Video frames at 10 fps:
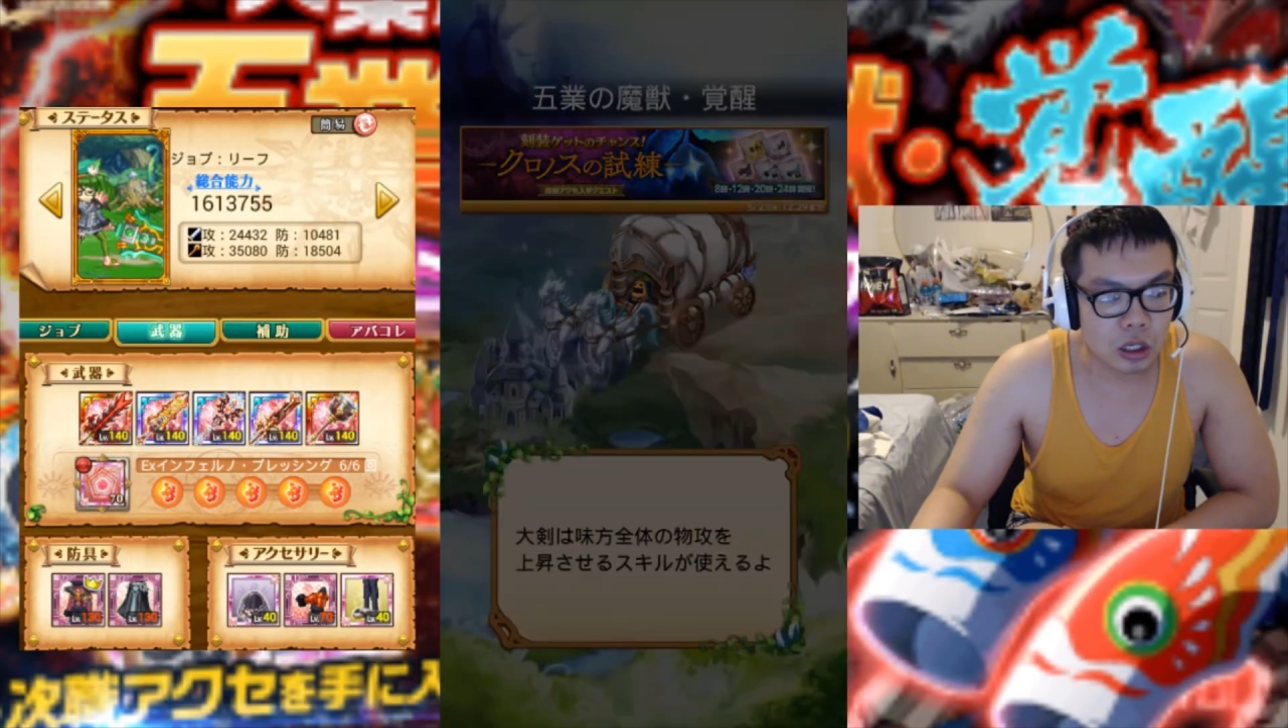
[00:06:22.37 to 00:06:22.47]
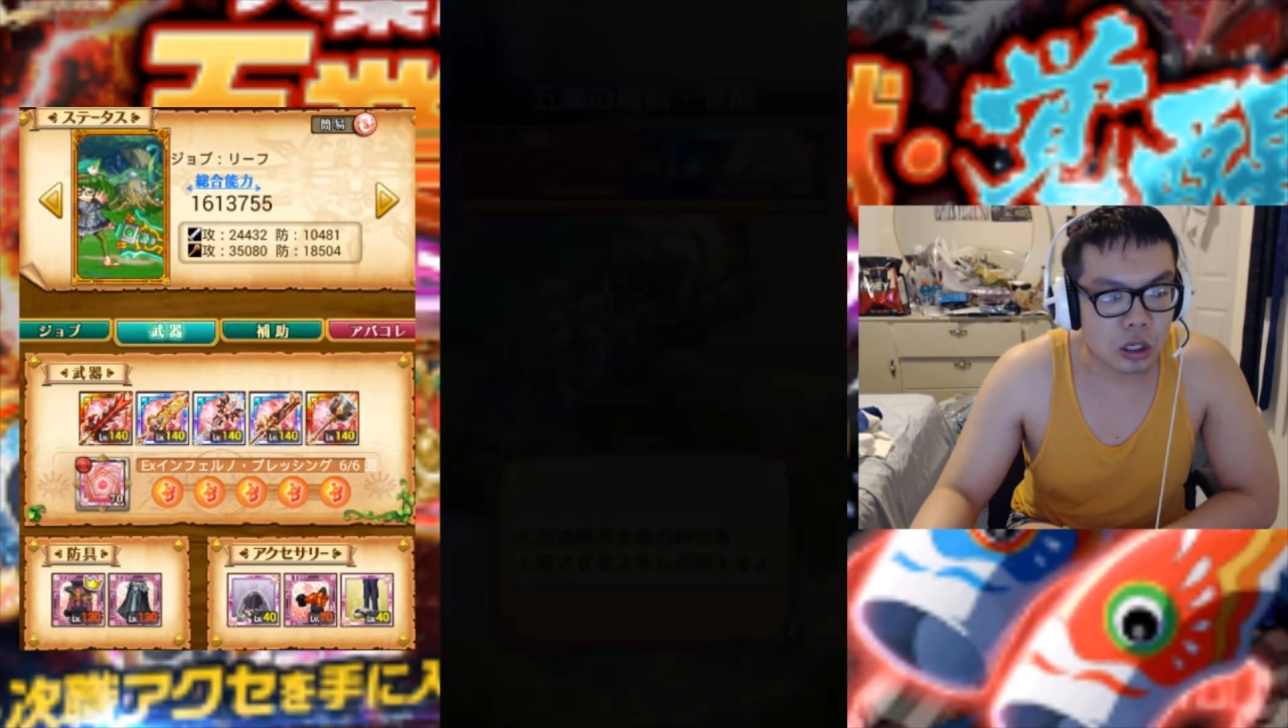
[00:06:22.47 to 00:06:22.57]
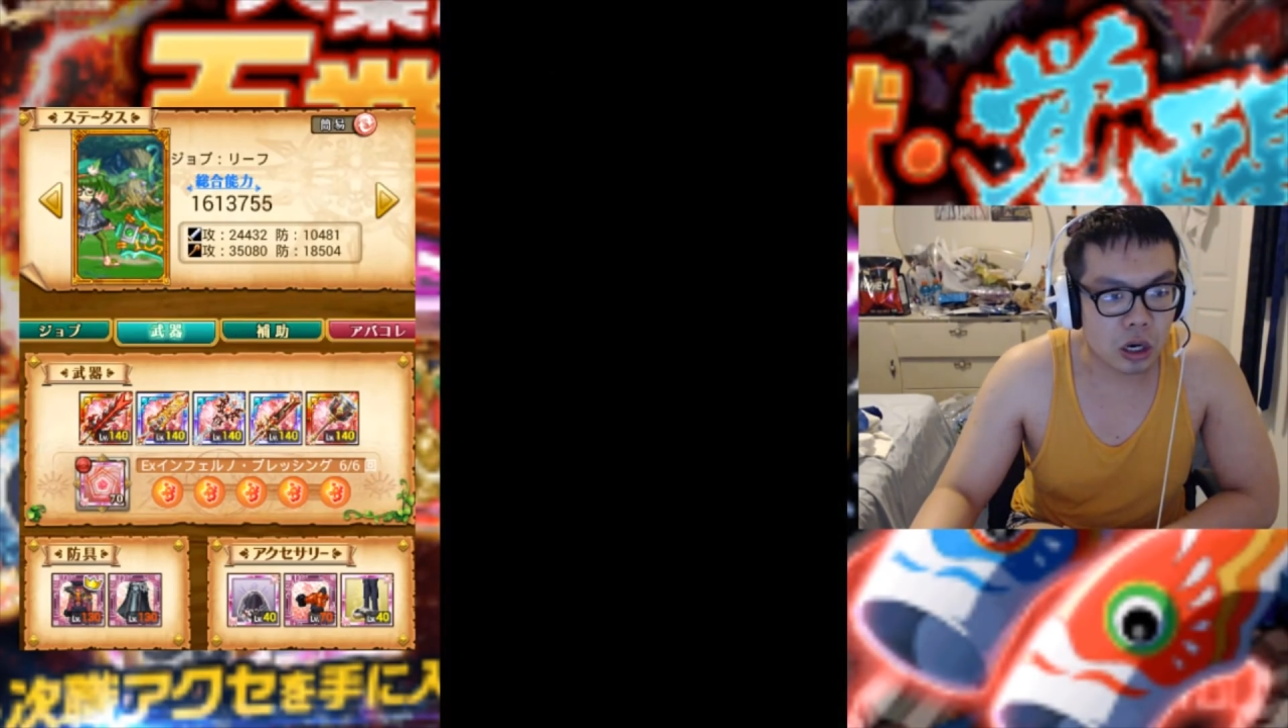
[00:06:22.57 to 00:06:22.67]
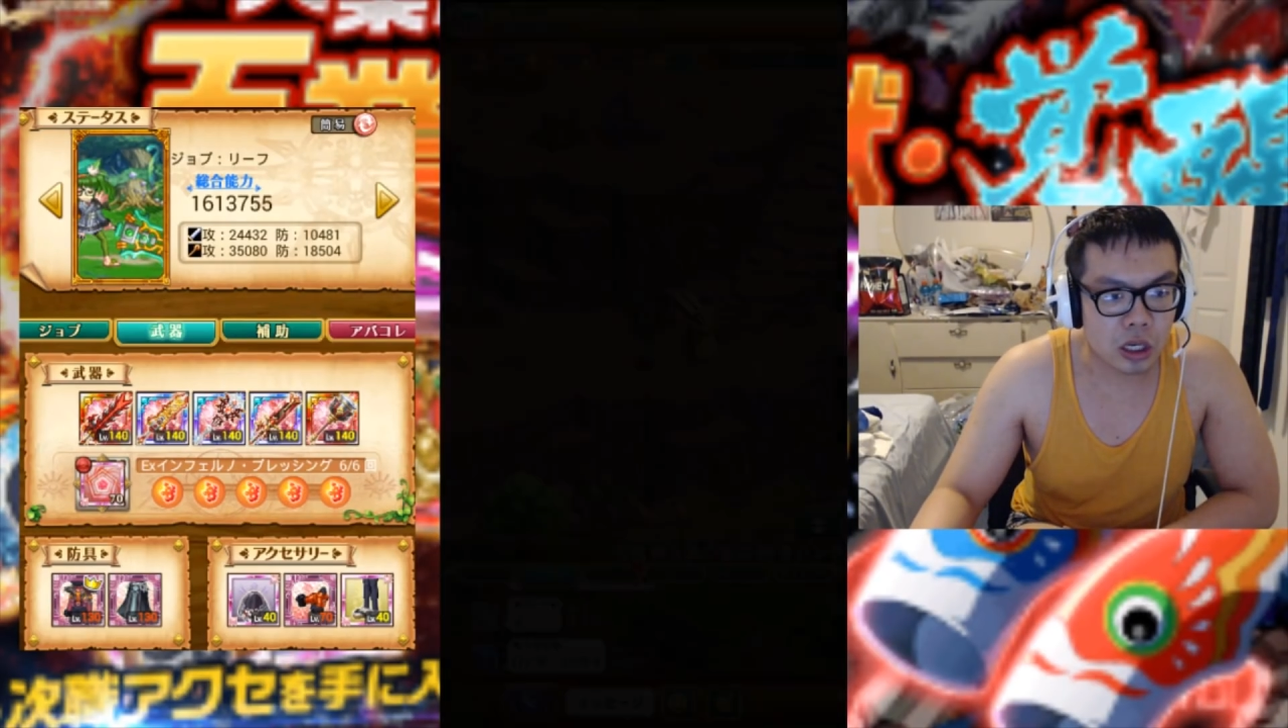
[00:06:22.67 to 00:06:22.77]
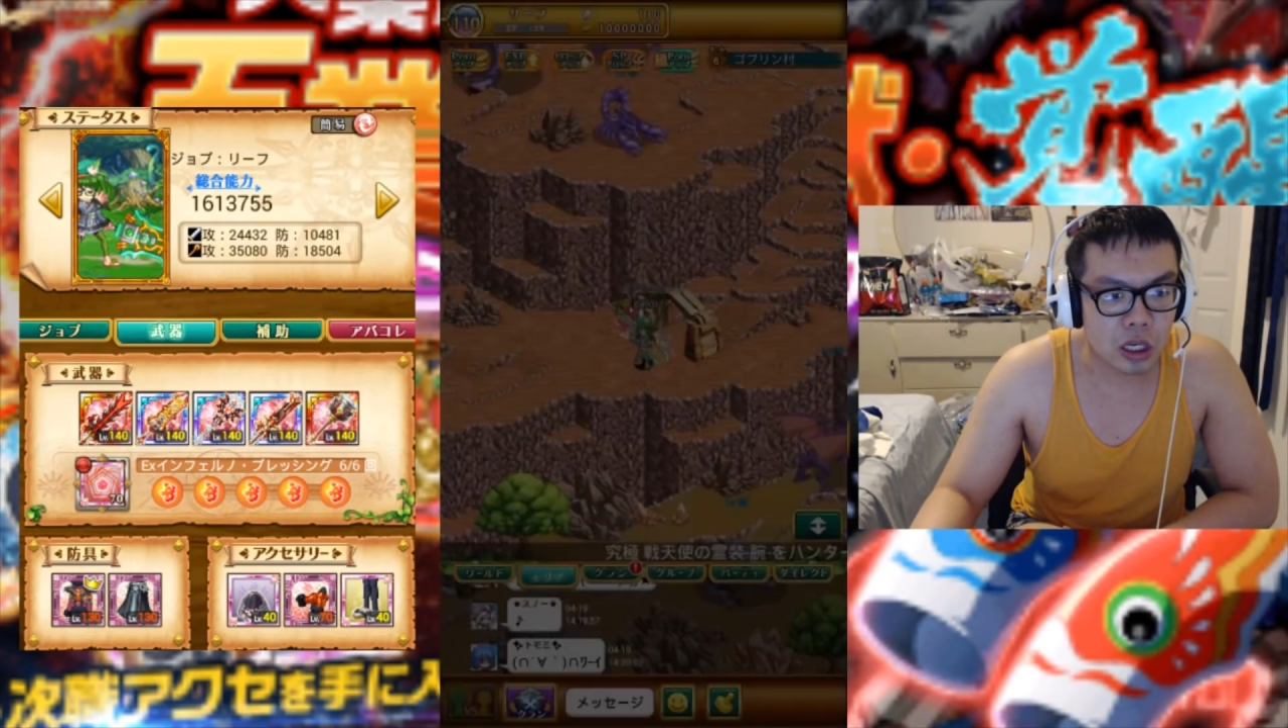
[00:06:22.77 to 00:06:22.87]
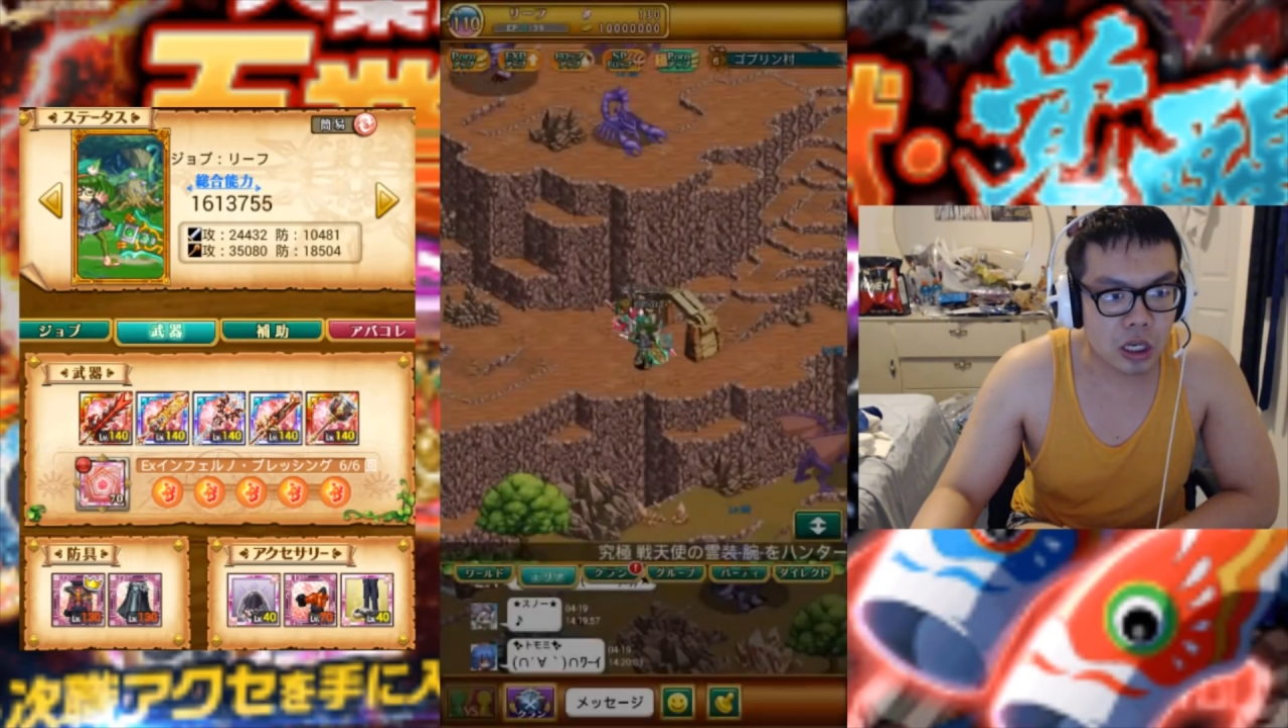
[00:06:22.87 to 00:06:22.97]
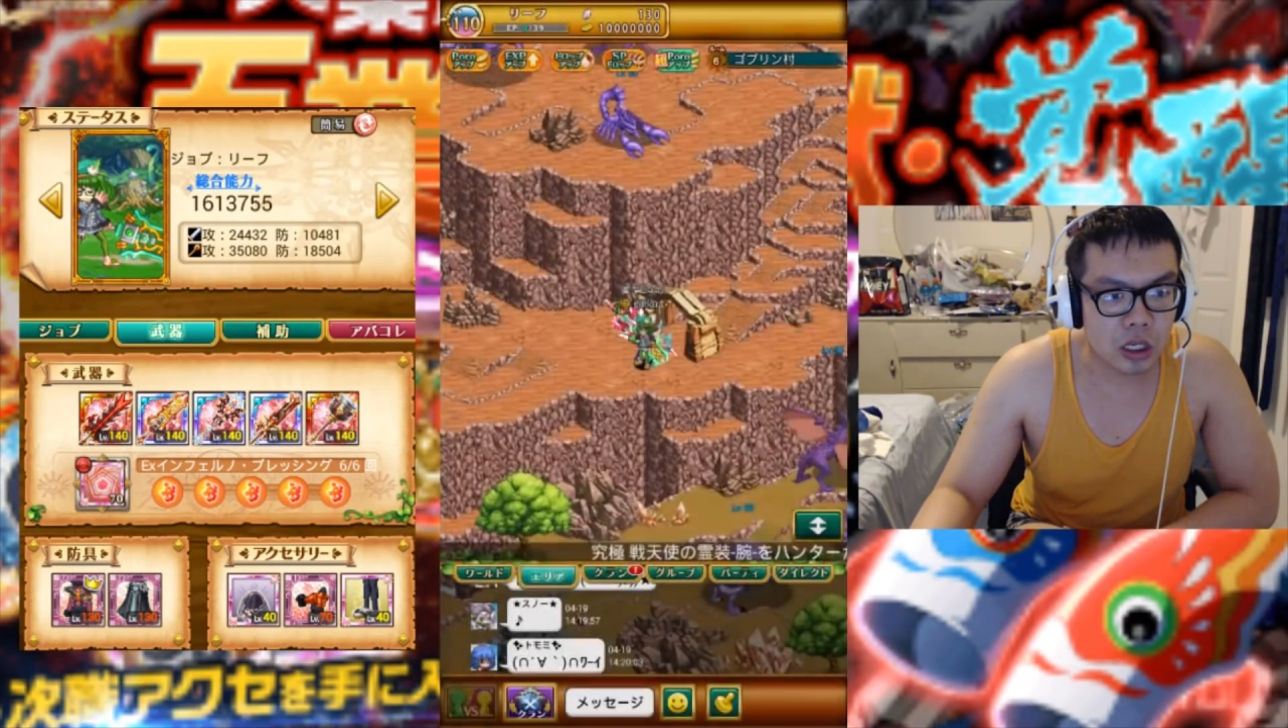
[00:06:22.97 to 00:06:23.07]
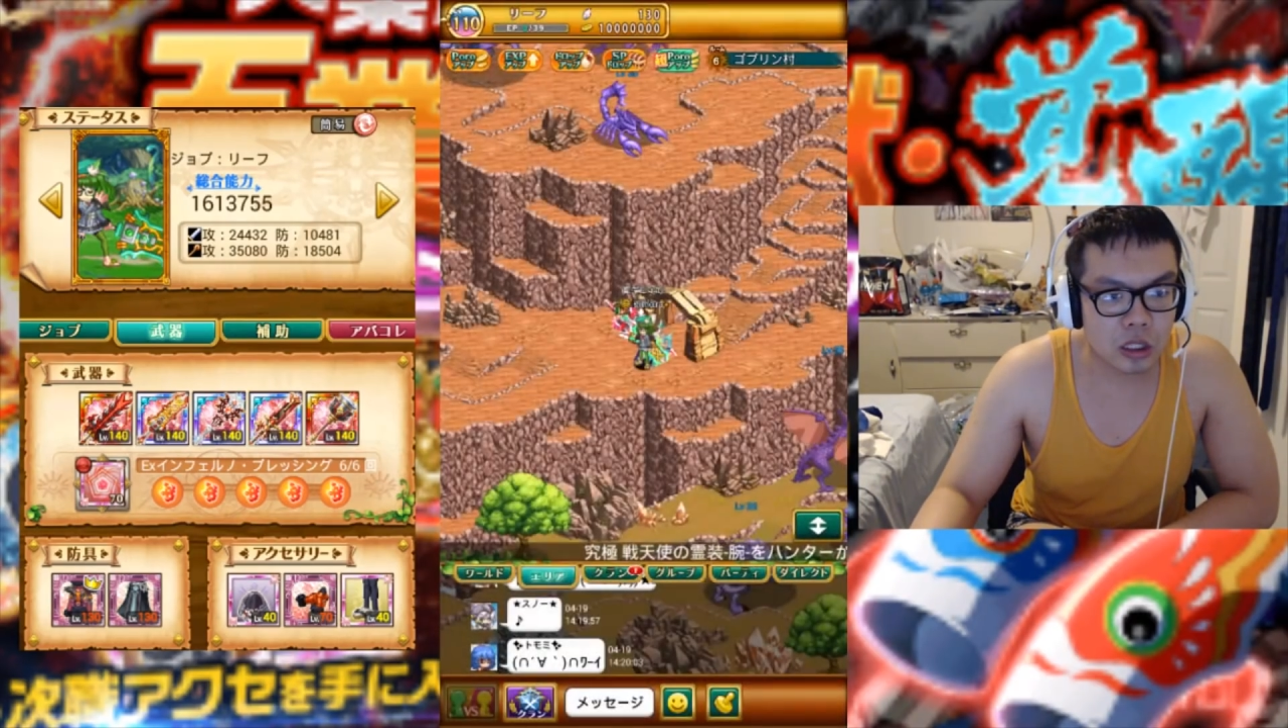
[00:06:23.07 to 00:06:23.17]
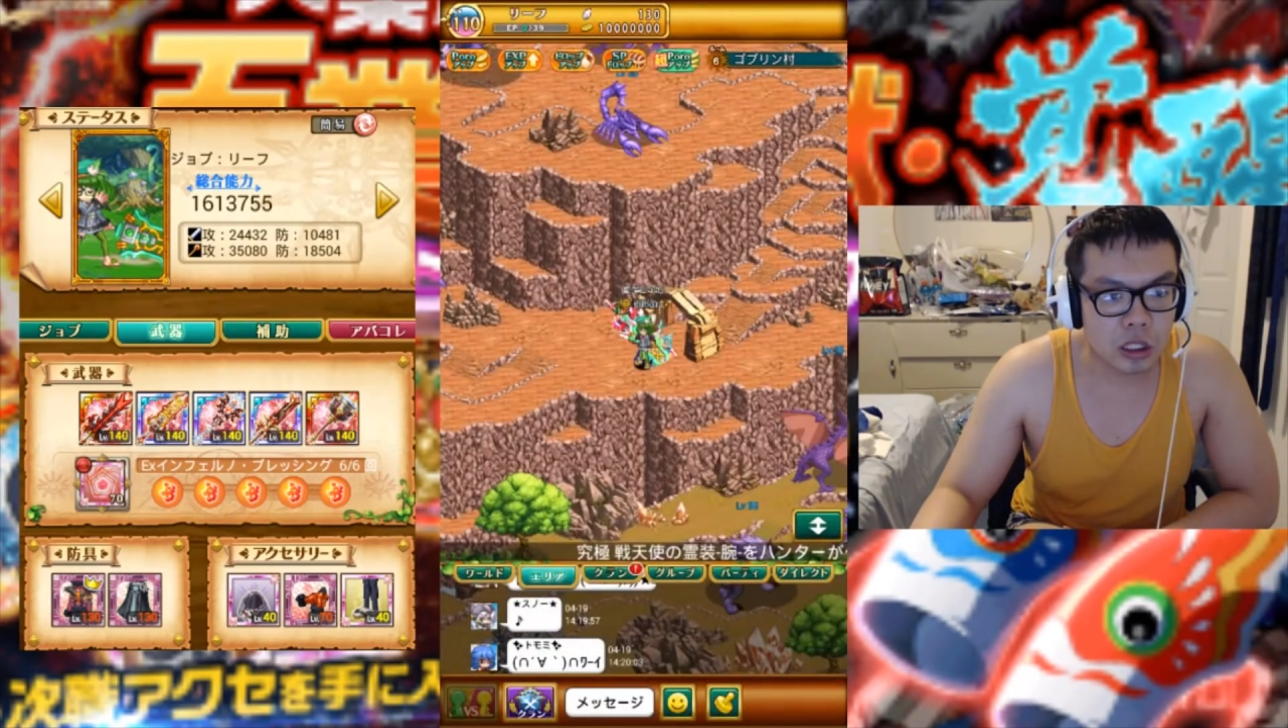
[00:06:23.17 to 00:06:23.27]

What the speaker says: Guardian